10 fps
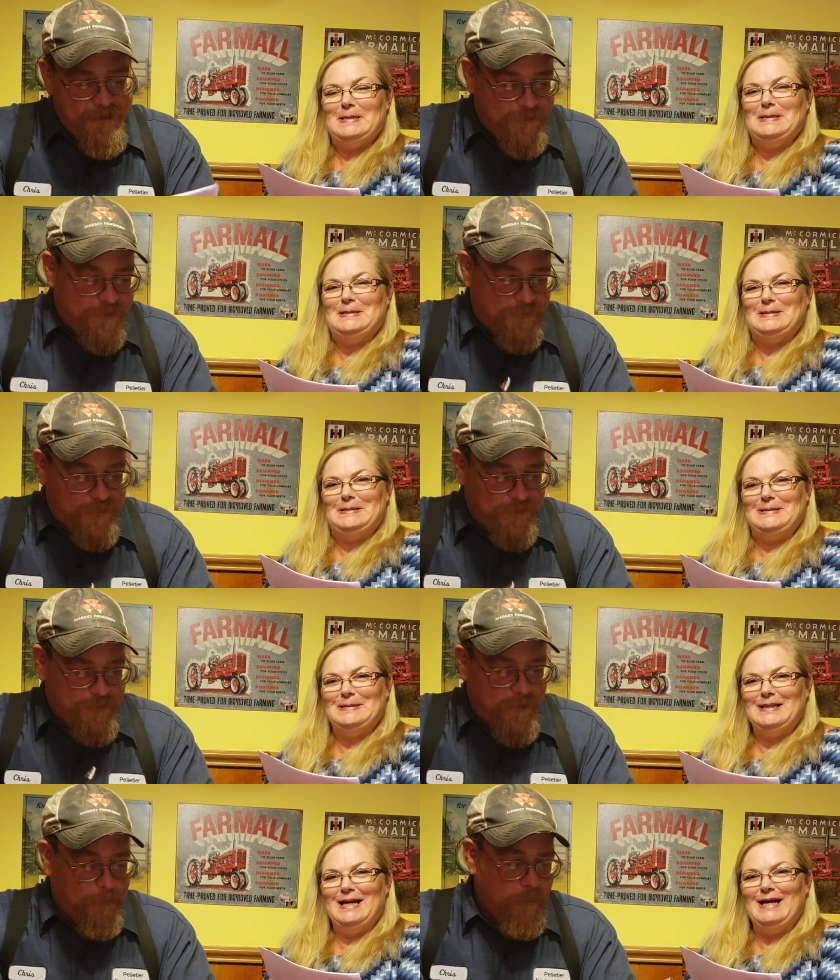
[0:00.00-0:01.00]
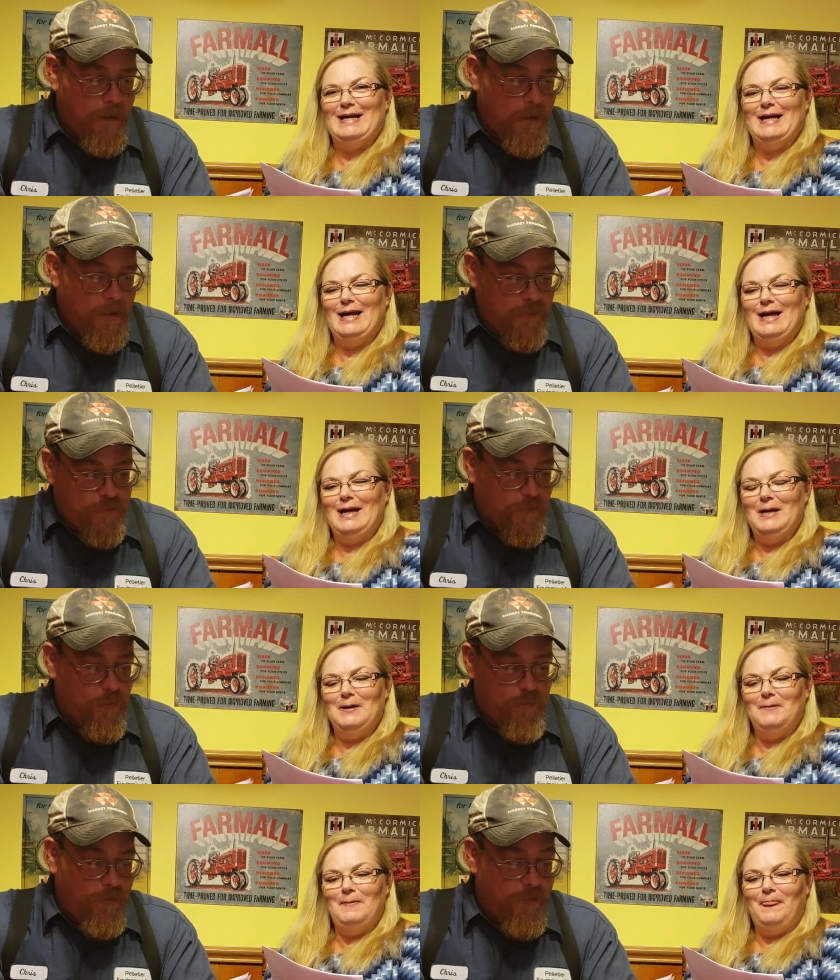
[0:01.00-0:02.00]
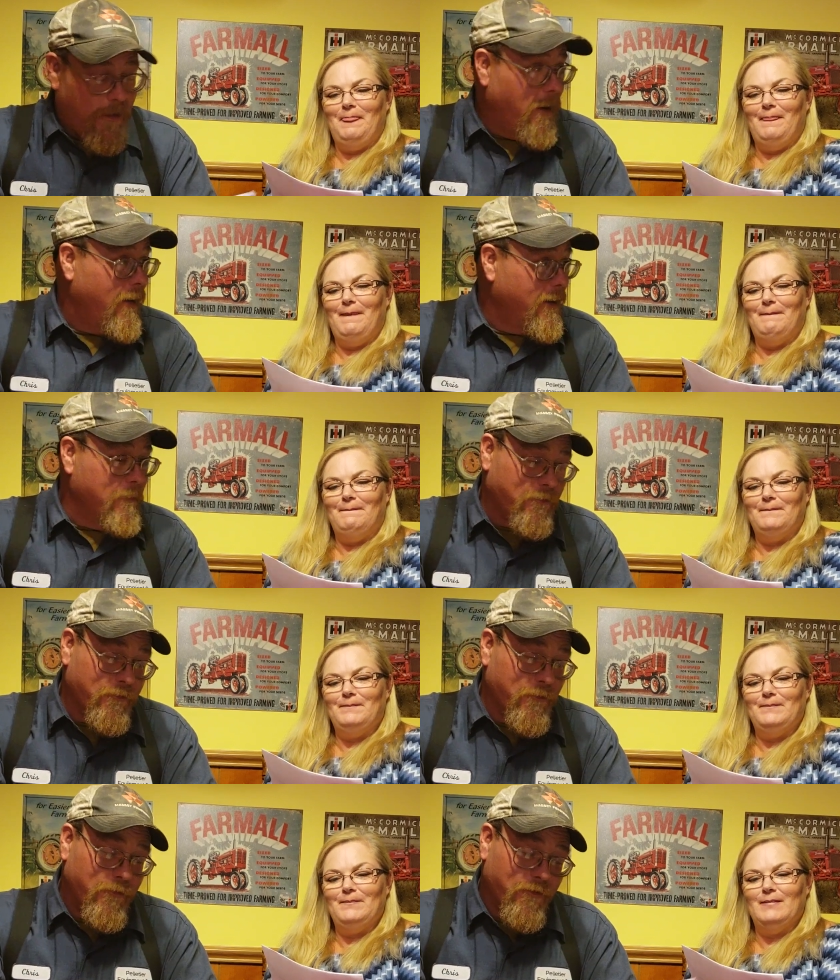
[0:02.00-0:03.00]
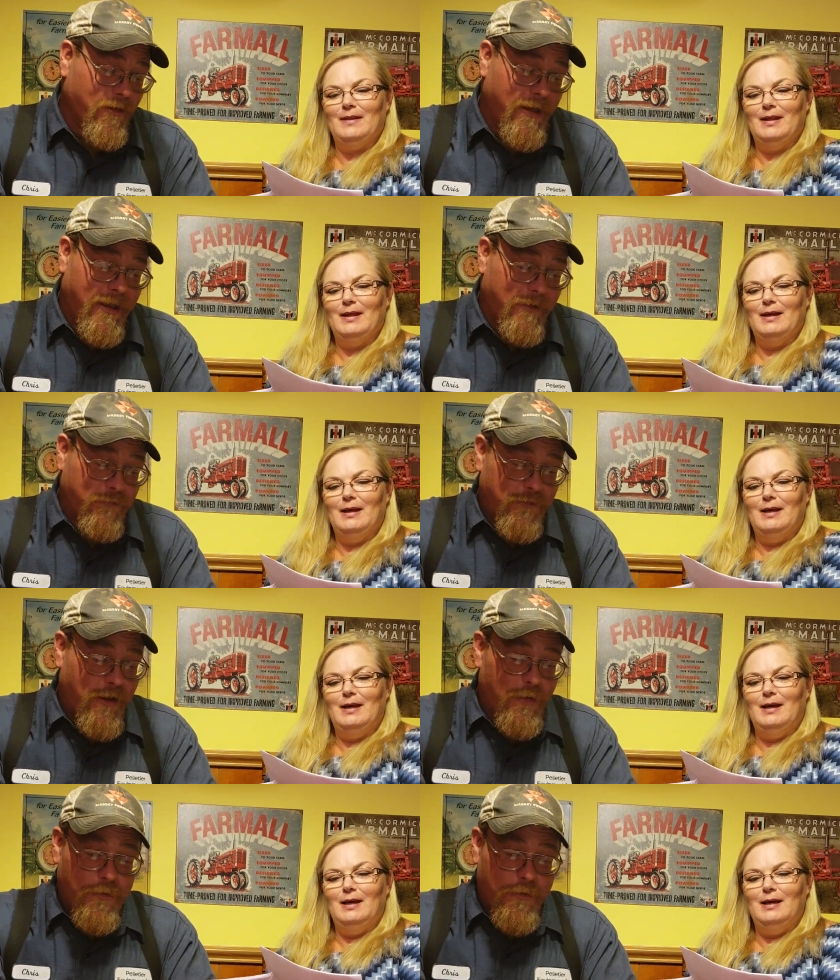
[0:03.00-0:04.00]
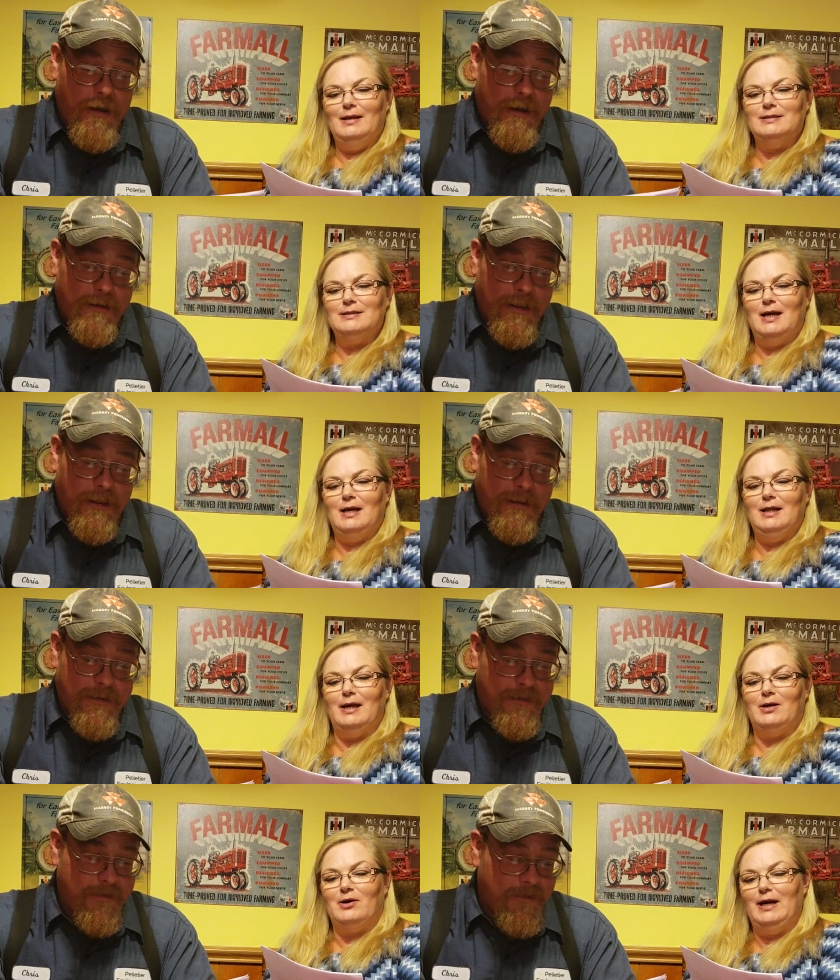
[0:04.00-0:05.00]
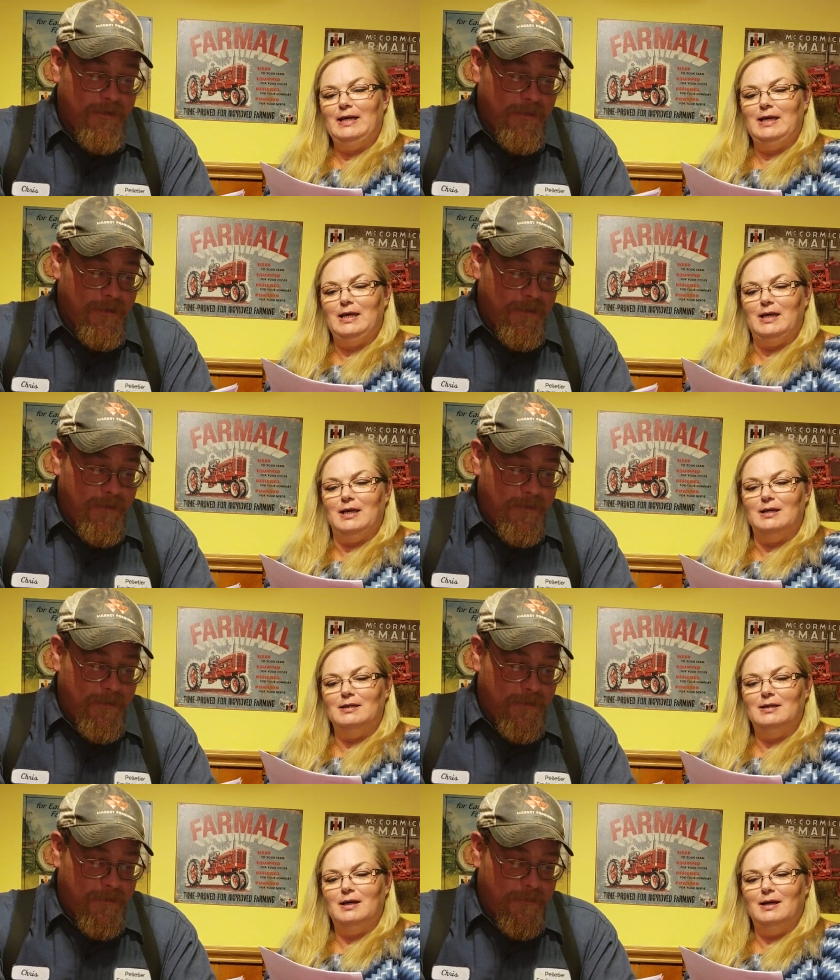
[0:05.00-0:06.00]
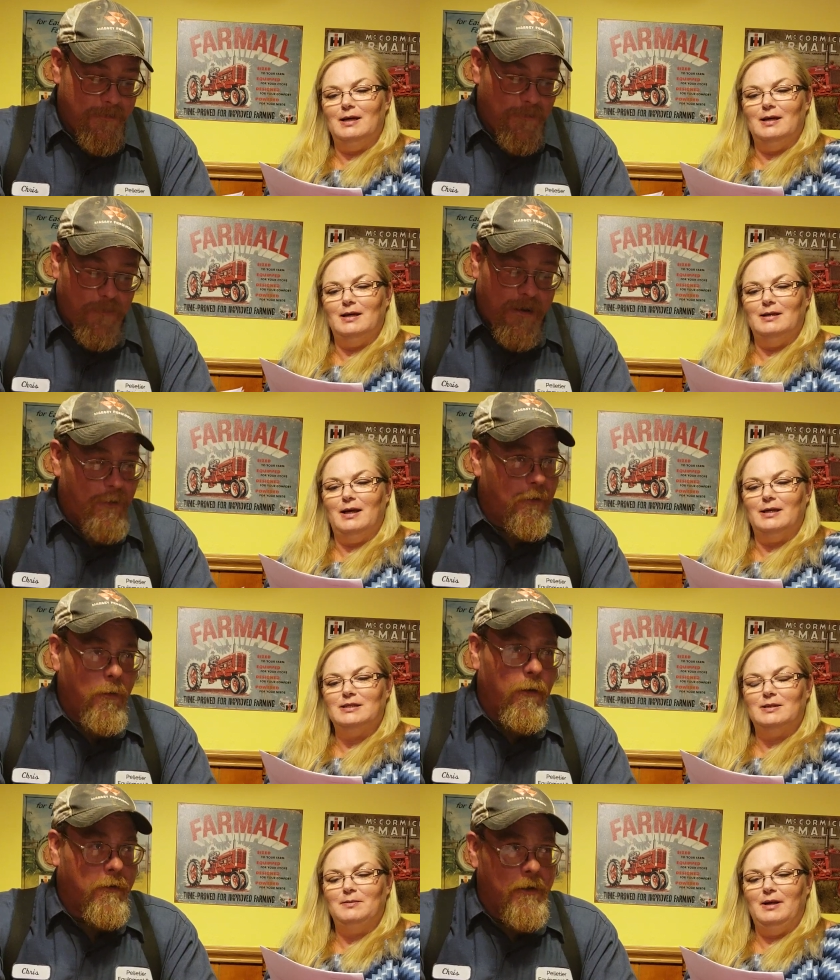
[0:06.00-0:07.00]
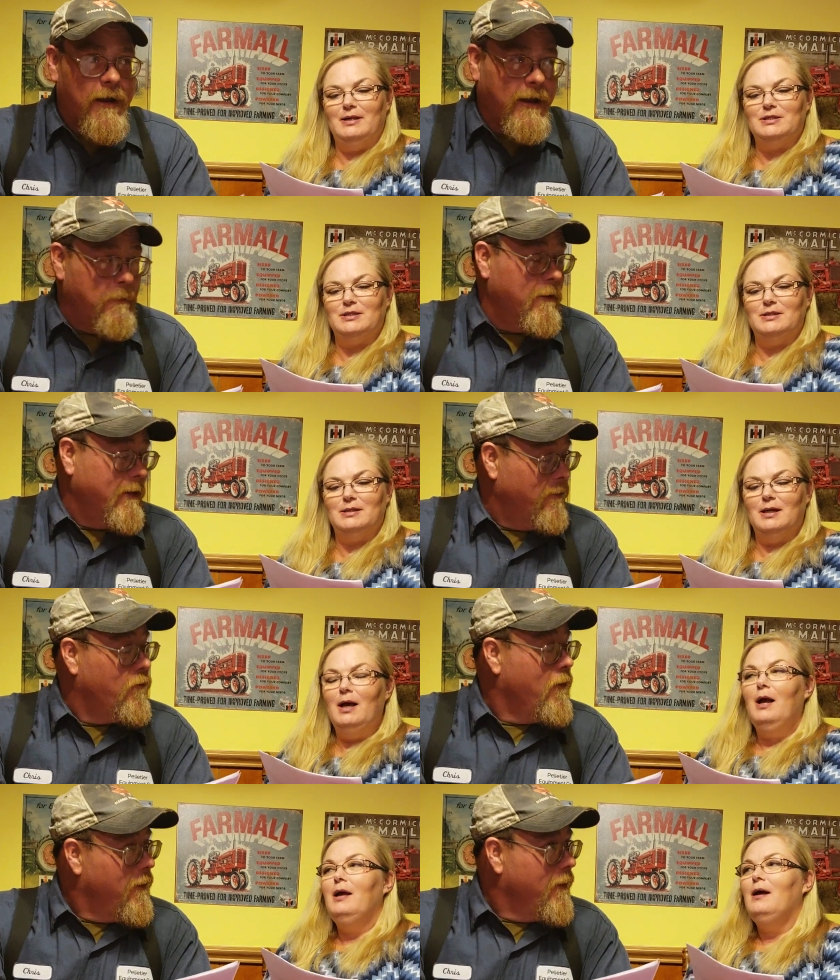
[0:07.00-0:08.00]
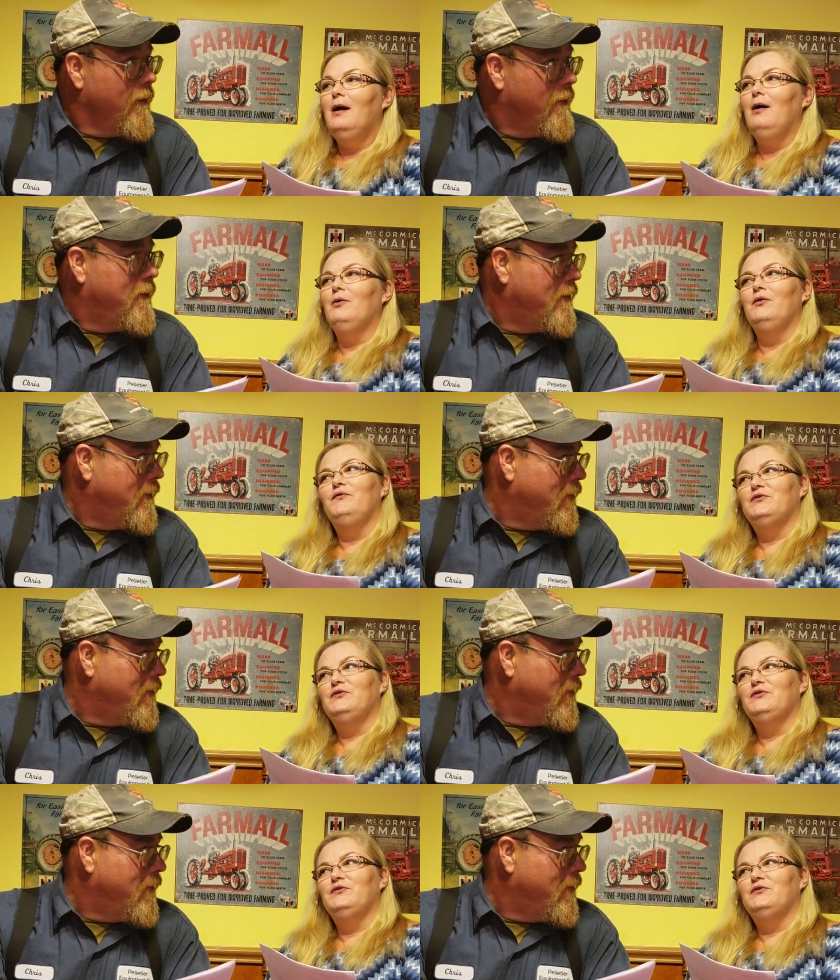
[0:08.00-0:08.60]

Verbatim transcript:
Speaker 1: trying to figure this out. It's truth. All right, give me truth because I have no. It's kind of
Speaker 2: like crikey. Well, I don't know what crikey means. Oh, you've